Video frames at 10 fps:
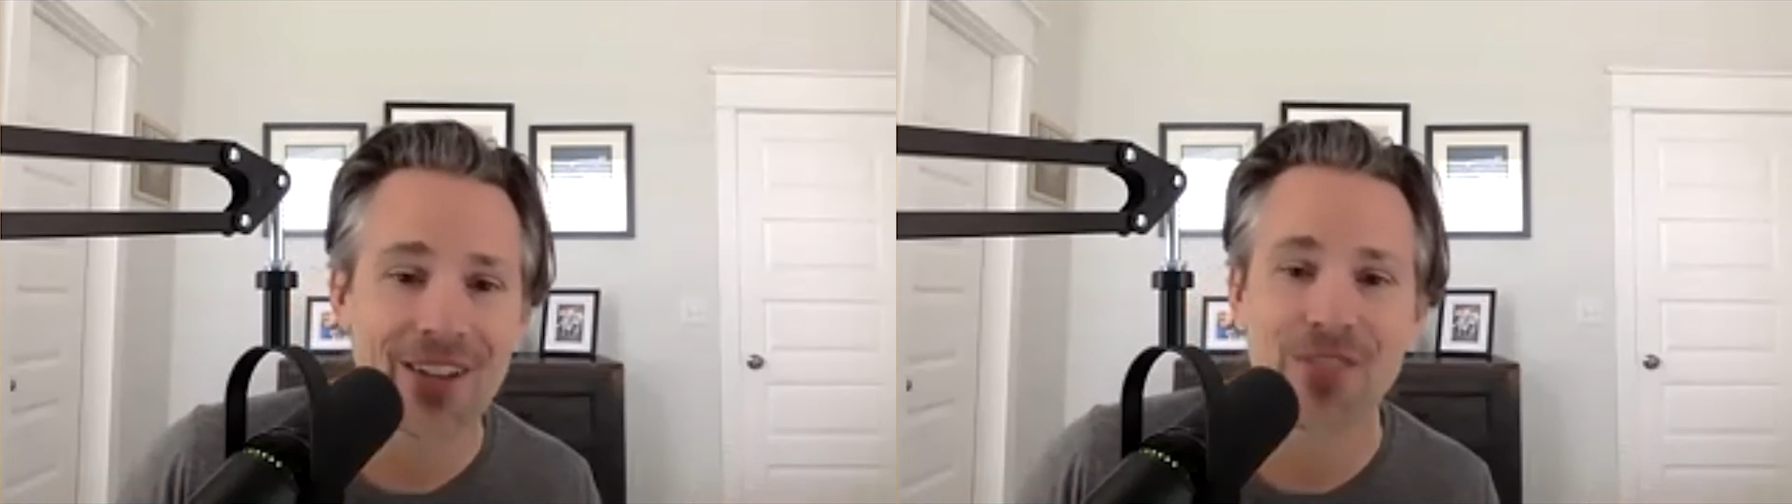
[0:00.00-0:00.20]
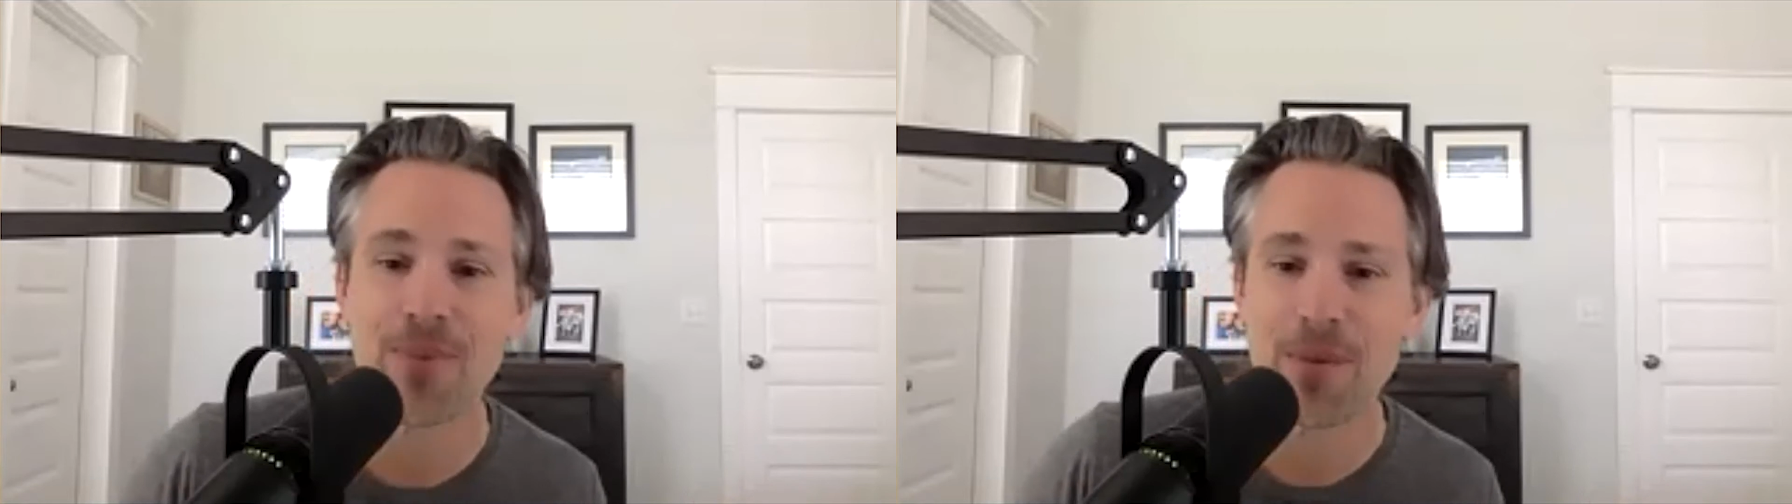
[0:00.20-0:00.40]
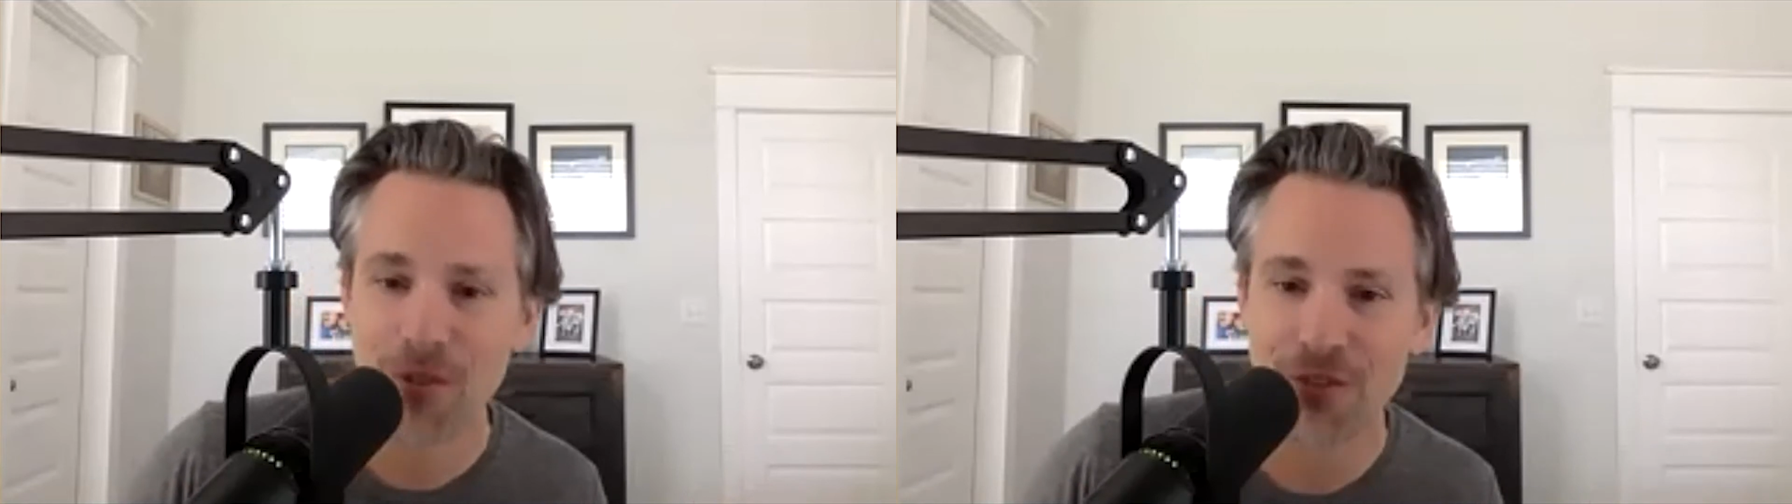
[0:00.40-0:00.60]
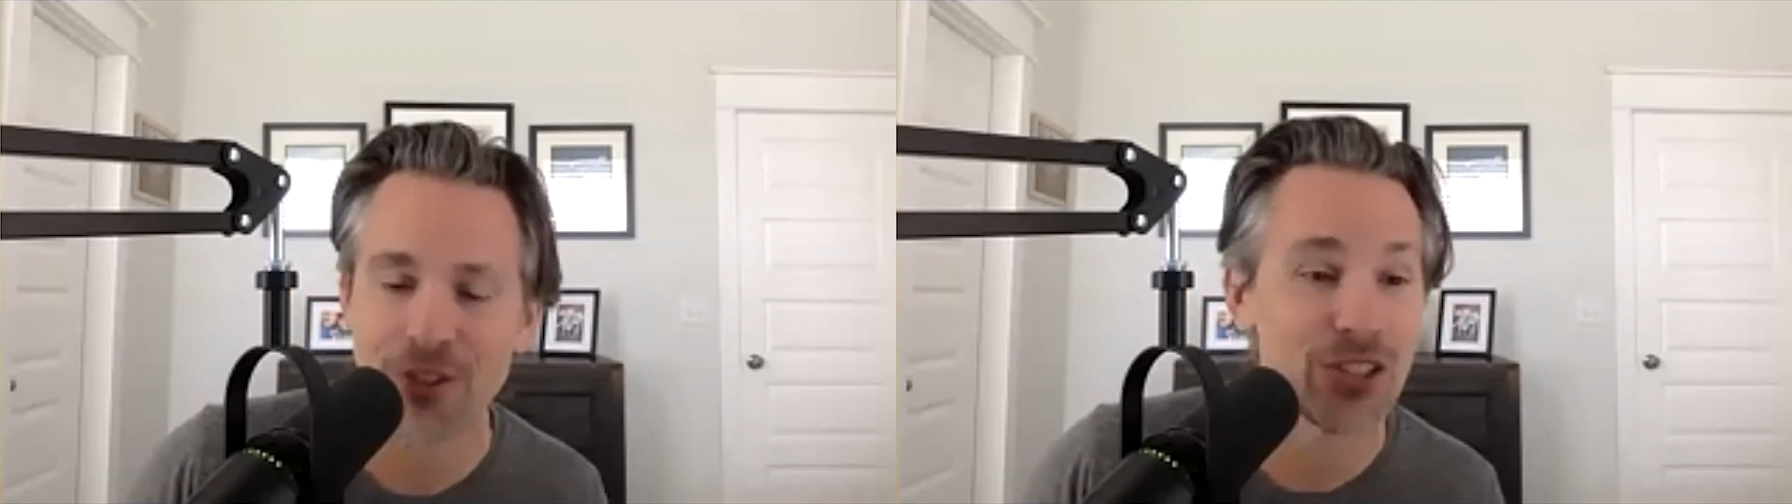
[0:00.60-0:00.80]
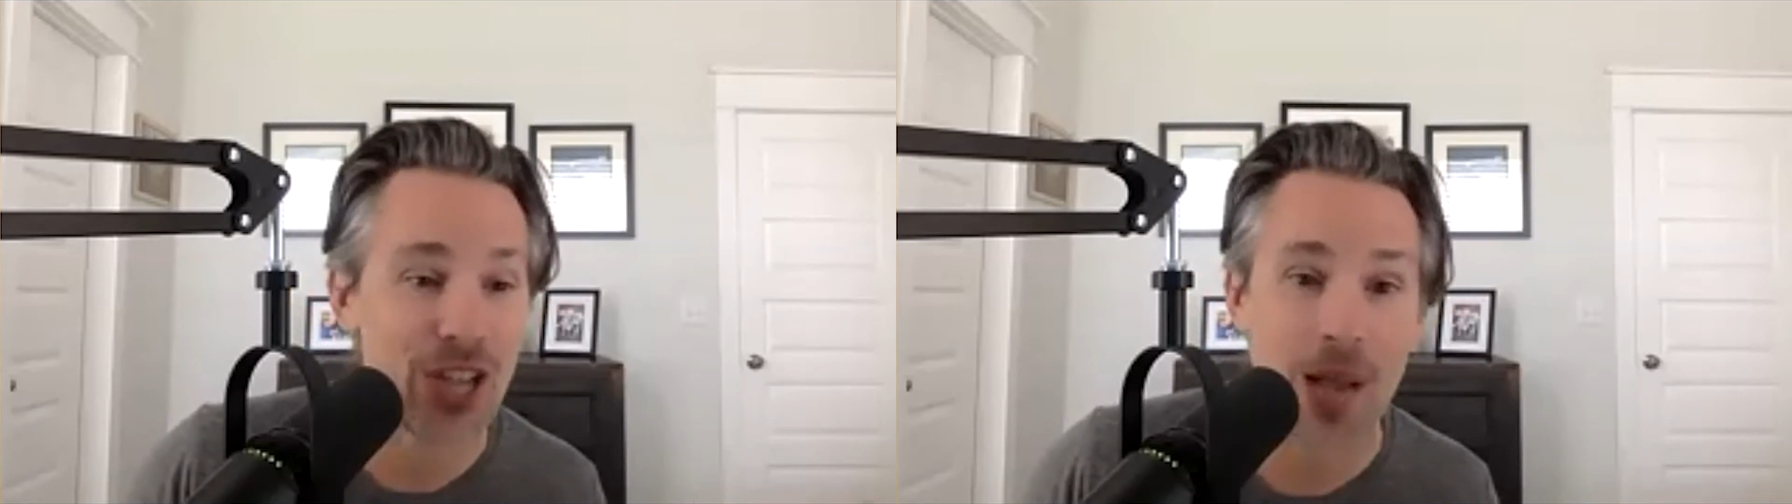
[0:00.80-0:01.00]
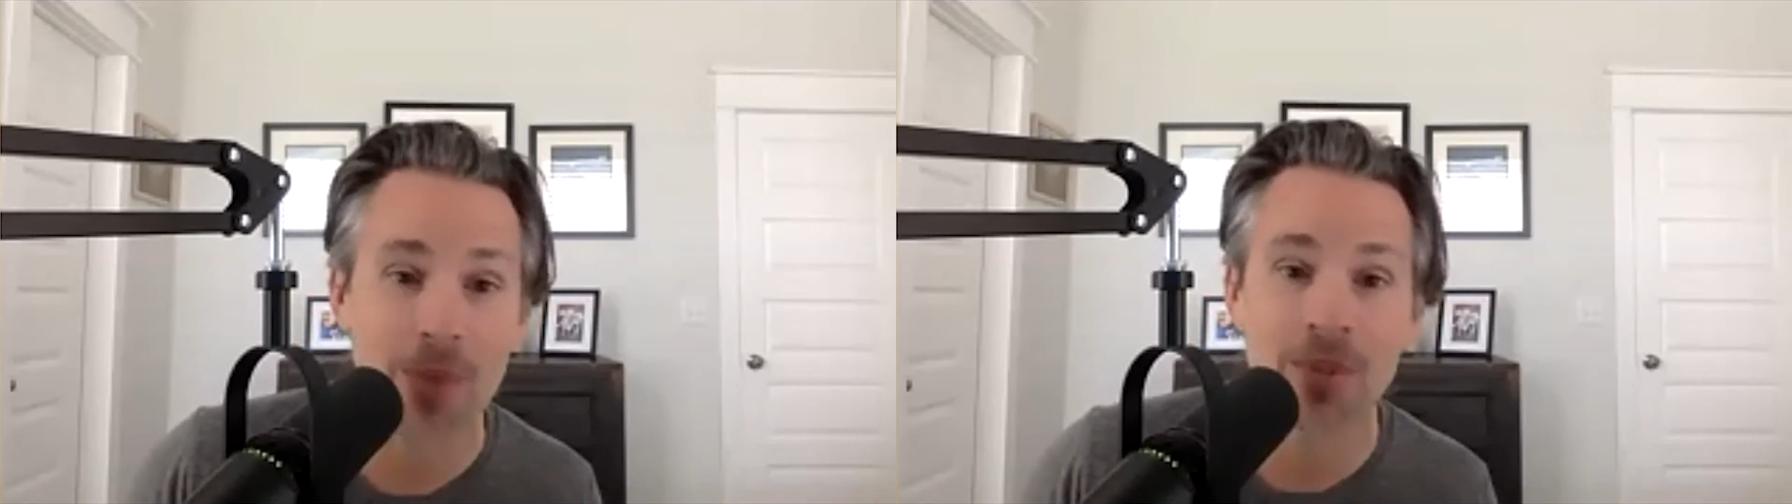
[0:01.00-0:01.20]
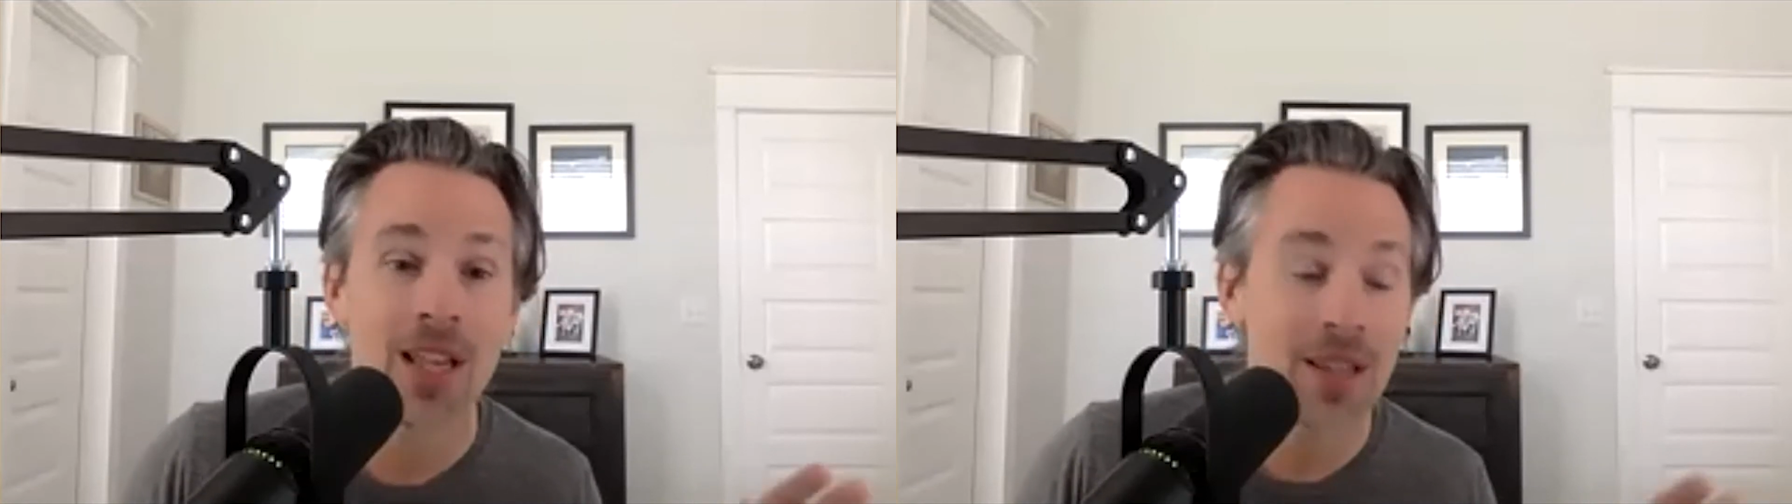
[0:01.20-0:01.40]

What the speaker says: of people filling jobs,